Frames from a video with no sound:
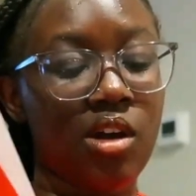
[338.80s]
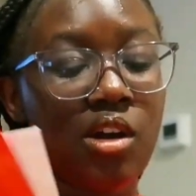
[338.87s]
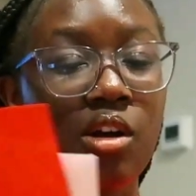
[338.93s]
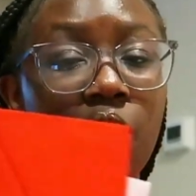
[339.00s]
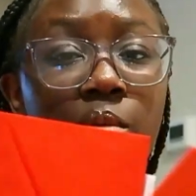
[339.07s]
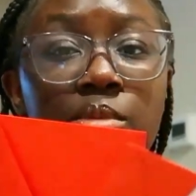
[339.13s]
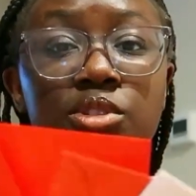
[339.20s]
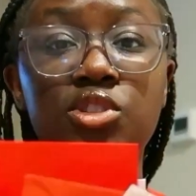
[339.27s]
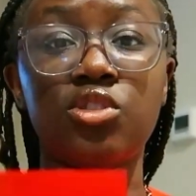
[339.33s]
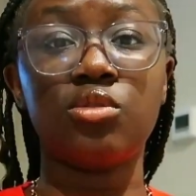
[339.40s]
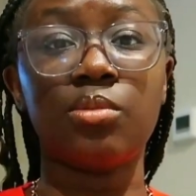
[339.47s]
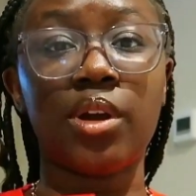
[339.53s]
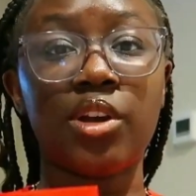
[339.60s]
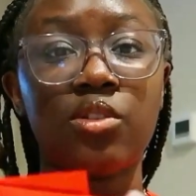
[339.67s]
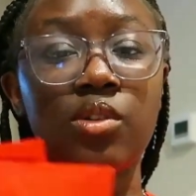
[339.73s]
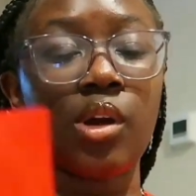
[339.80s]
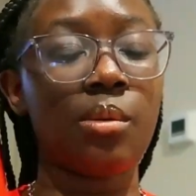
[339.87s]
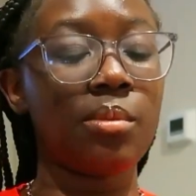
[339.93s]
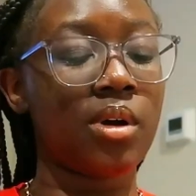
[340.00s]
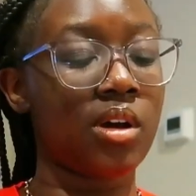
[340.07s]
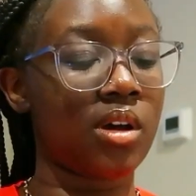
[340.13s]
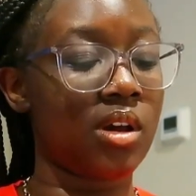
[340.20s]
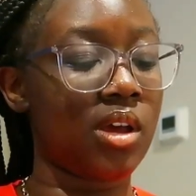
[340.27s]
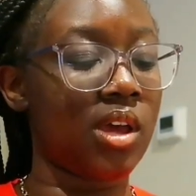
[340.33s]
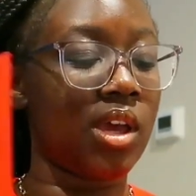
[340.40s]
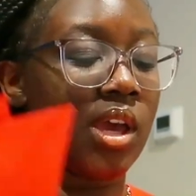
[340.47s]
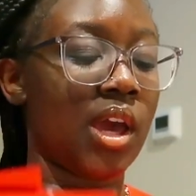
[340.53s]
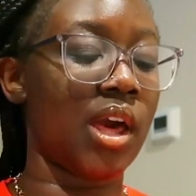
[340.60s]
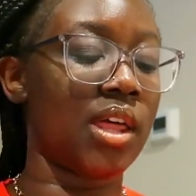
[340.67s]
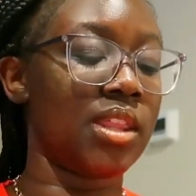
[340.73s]
to my grandma,
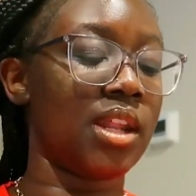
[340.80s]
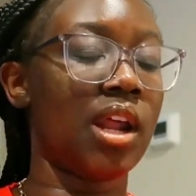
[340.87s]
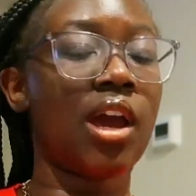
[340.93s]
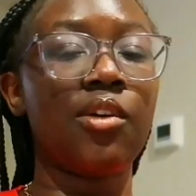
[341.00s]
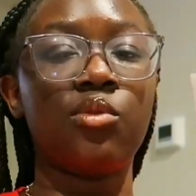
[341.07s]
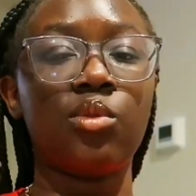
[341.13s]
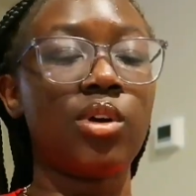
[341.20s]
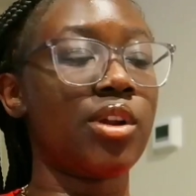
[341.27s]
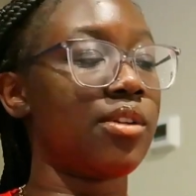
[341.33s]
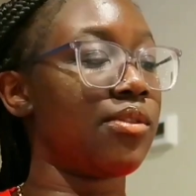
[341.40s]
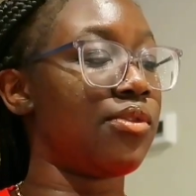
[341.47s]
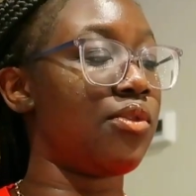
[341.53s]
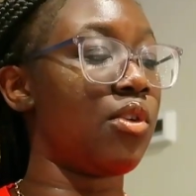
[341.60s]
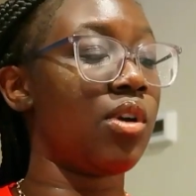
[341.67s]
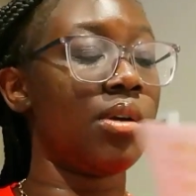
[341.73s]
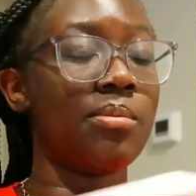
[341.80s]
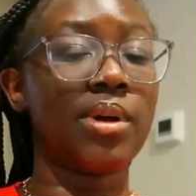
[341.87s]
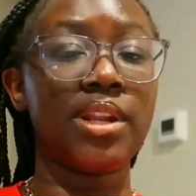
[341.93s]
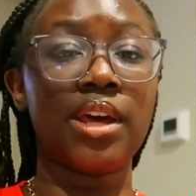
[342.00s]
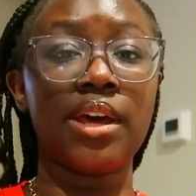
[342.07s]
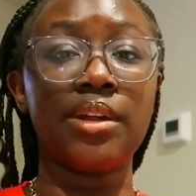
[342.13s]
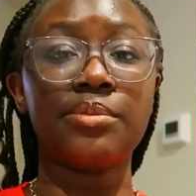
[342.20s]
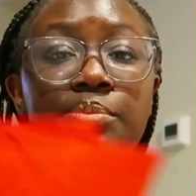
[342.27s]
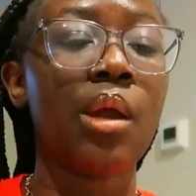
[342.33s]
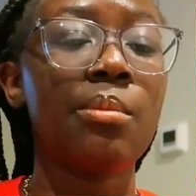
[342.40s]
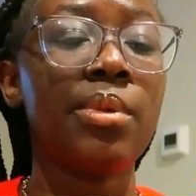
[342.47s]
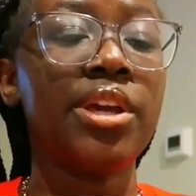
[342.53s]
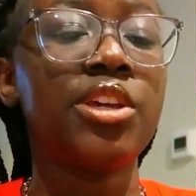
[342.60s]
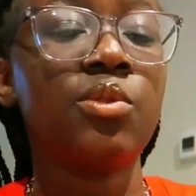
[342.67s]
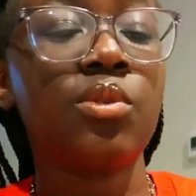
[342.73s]
and then I have one for my dad.
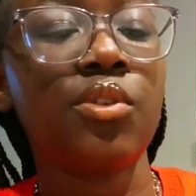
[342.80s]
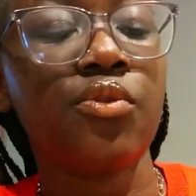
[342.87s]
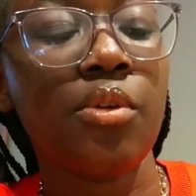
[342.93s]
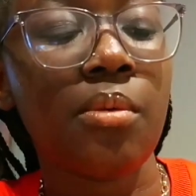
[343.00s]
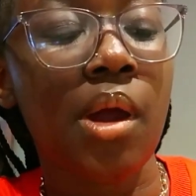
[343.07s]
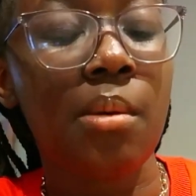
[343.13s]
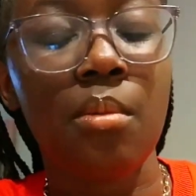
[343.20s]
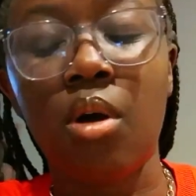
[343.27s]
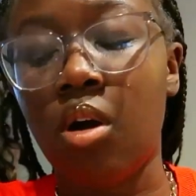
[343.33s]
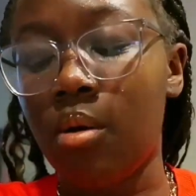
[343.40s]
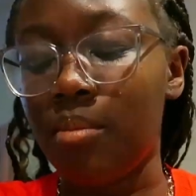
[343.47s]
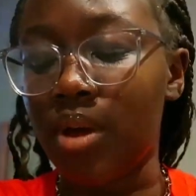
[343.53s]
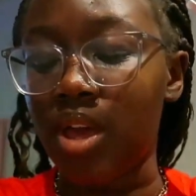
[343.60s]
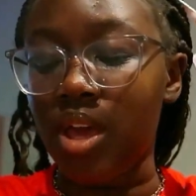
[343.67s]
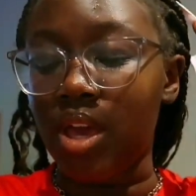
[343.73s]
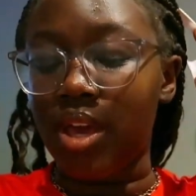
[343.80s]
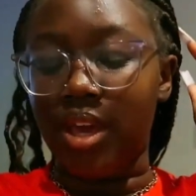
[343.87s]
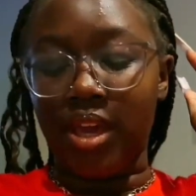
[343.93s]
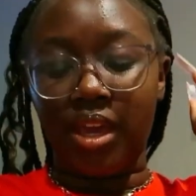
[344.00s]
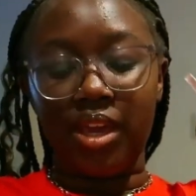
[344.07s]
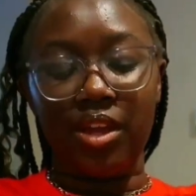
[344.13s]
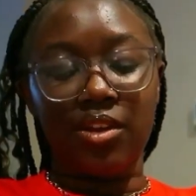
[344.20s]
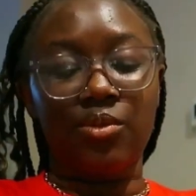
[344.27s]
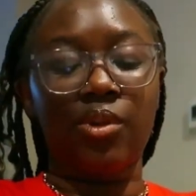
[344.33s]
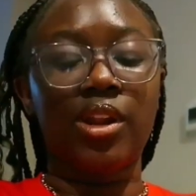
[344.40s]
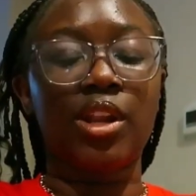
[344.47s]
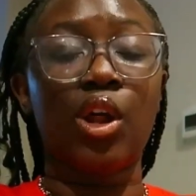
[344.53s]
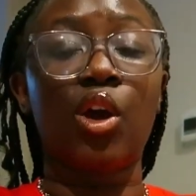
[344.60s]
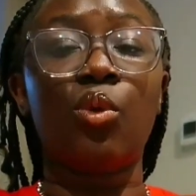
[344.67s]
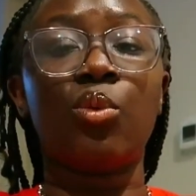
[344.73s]
I'm making one for my mom, and
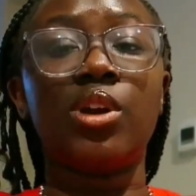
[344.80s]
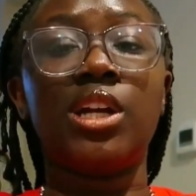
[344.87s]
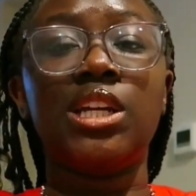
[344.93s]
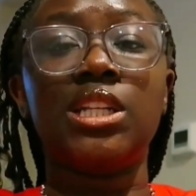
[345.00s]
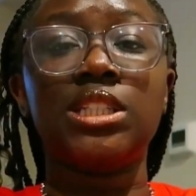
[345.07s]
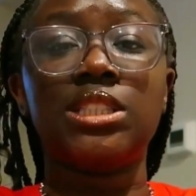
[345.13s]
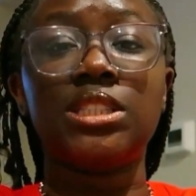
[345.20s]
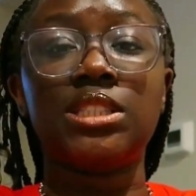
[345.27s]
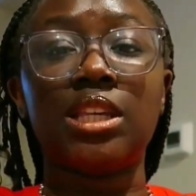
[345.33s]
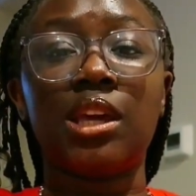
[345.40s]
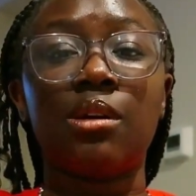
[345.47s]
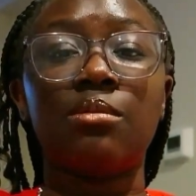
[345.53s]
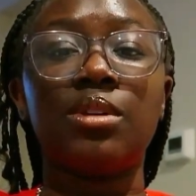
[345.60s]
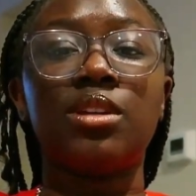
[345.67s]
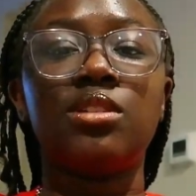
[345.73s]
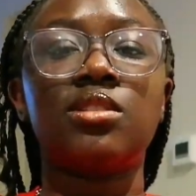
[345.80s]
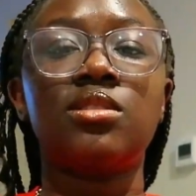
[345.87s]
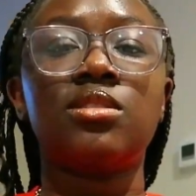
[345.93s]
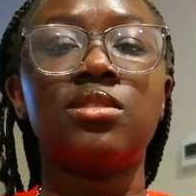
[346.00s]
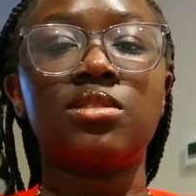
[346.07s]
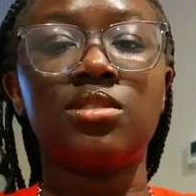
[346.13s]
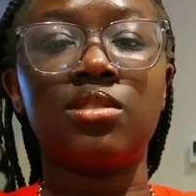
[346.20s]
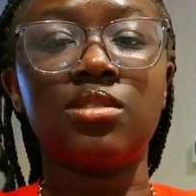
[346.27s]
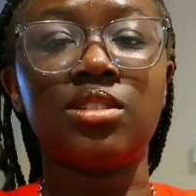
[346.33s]
right now we're eating salmon. So